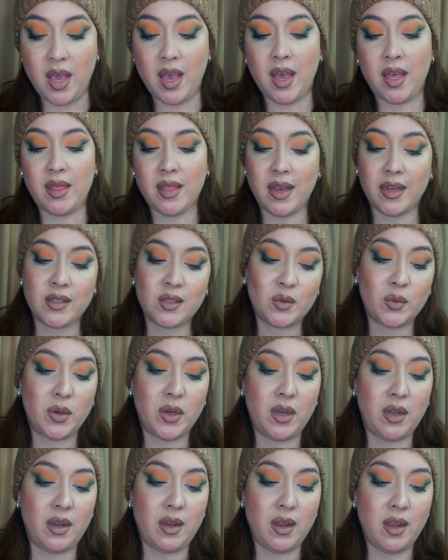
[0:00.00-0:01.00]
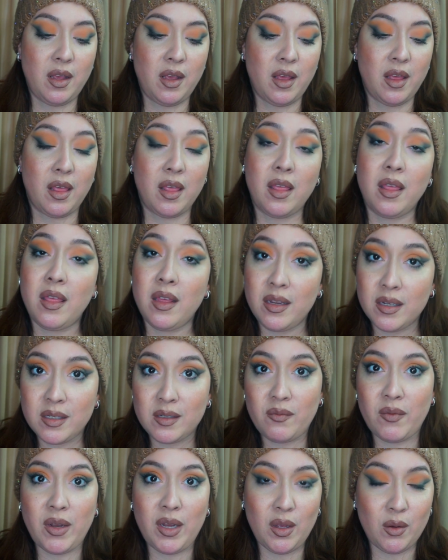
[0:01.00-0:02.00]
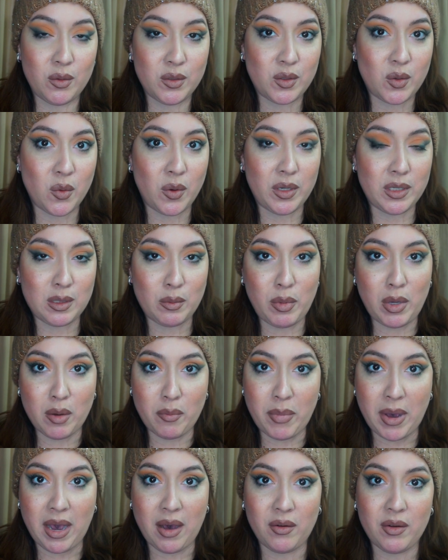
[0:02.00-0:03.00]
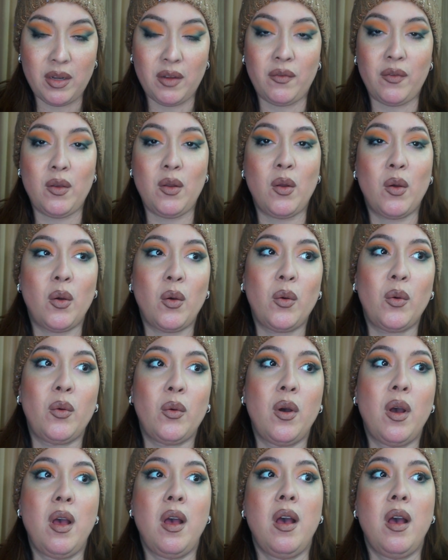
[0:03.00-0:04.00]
And that's what this video is going to be about. If you know